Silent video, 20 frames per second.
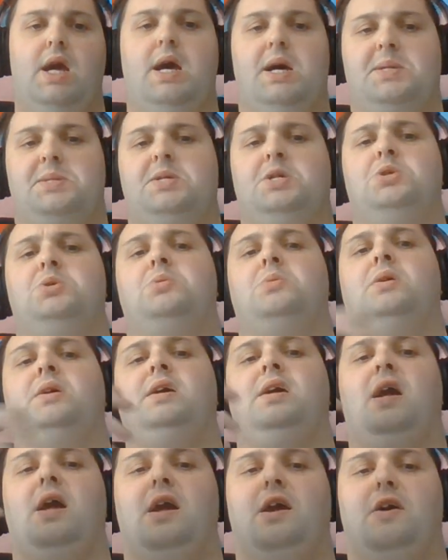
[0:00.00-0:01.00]

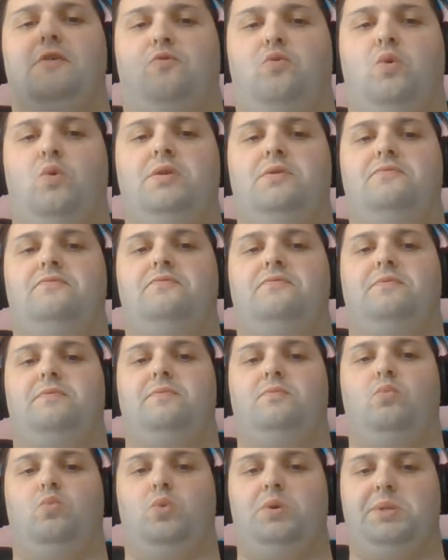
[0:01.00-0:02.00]
Essentially, if one
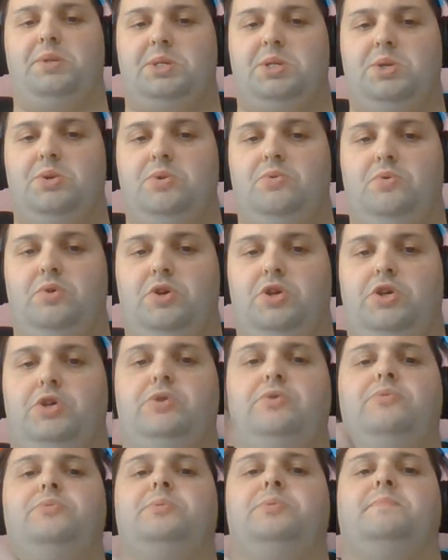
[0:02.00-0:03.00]
was to
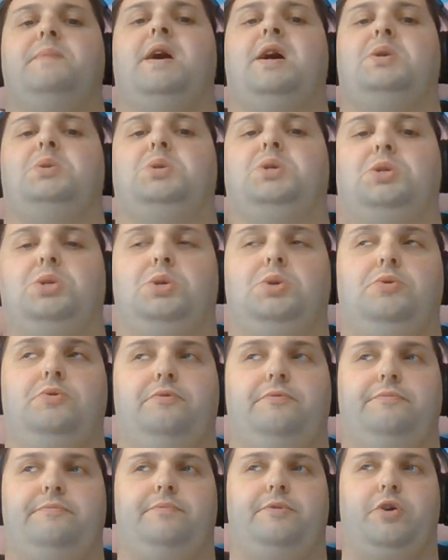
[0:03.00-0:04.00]
use magic to